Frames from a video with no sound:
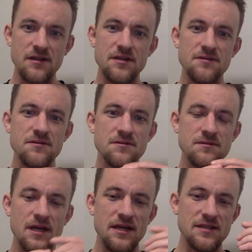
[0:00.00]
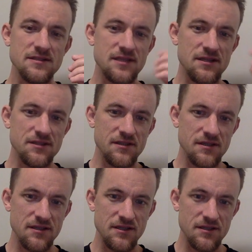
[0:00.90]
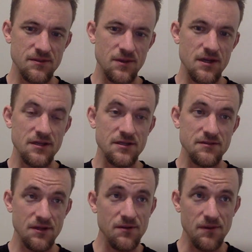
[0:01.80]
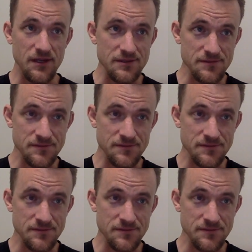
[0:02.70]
You then tell your learner what you don't want.